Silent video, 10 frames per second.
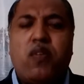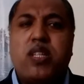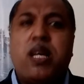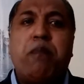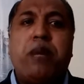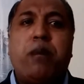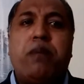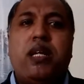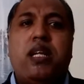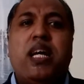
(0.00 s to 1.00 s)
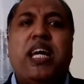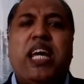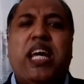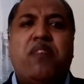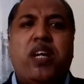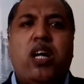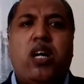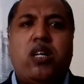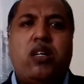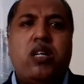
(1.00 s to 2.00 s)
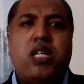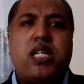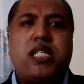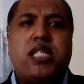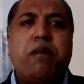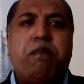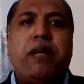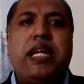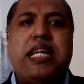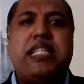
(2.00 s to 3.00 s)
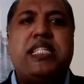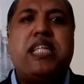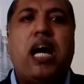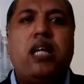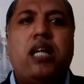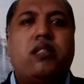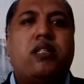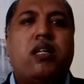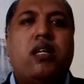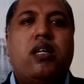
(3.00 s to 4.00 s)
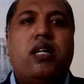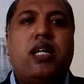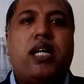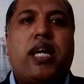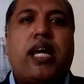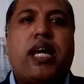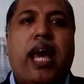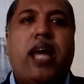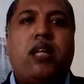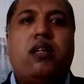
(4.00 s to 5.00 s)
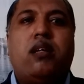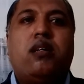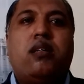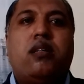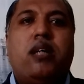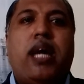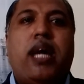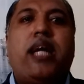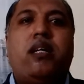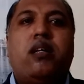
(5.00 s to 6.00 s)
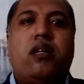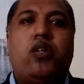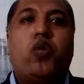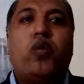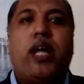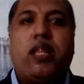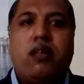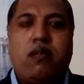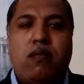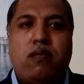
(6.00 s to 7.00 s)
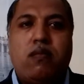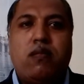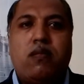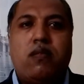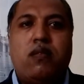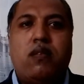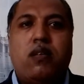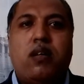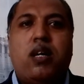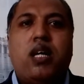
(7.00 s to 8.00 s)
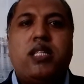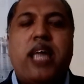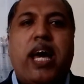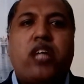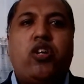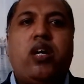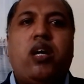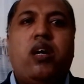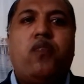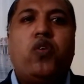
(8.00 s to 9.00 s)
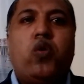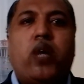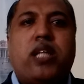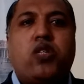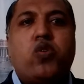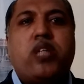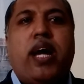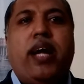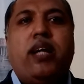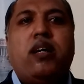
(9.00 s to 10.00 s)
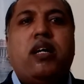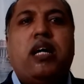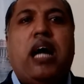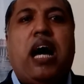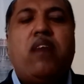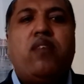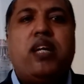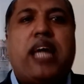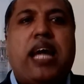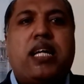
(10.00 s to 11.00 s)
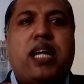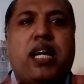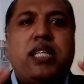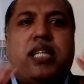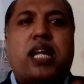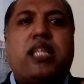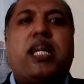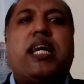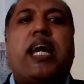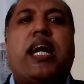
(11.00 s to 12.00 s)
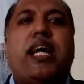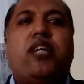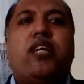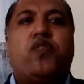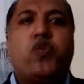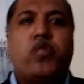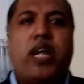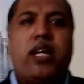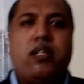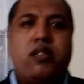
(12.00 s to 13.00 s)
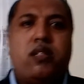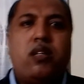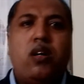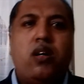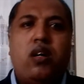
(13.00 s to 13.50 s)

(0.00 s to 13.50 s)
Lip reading: For some people, even a simple insult can end to death. See, actually, if you look at suicide, I will categorize there are three kinds of suicidals.